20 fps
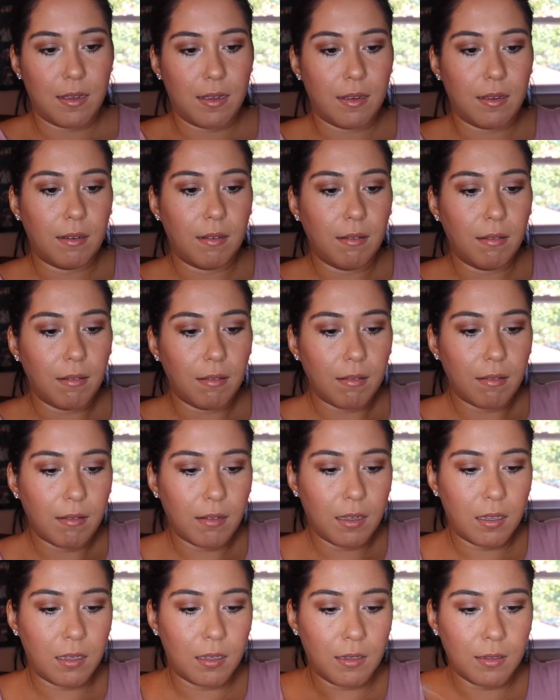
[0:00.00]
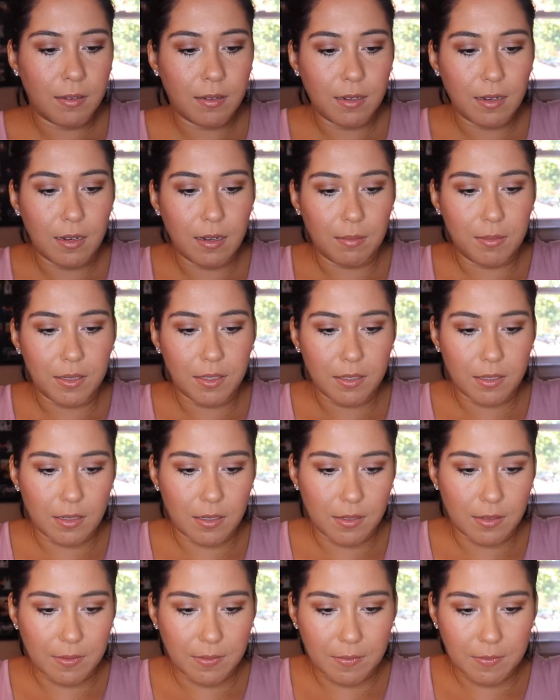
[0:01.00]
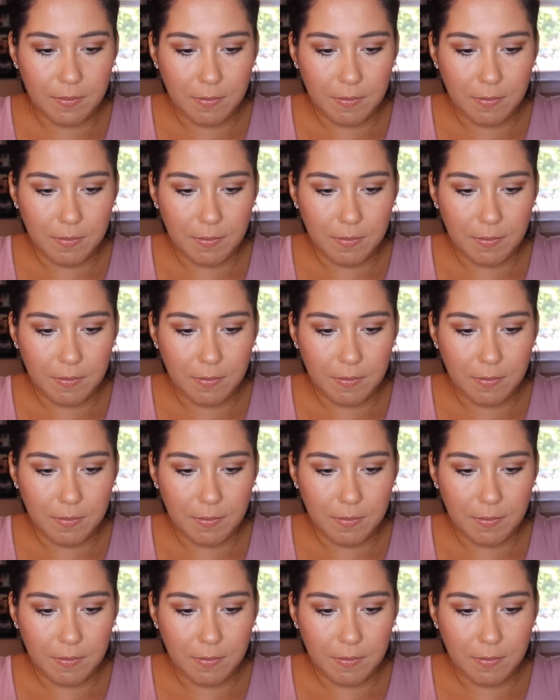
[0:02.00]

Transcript: Oh, let me see.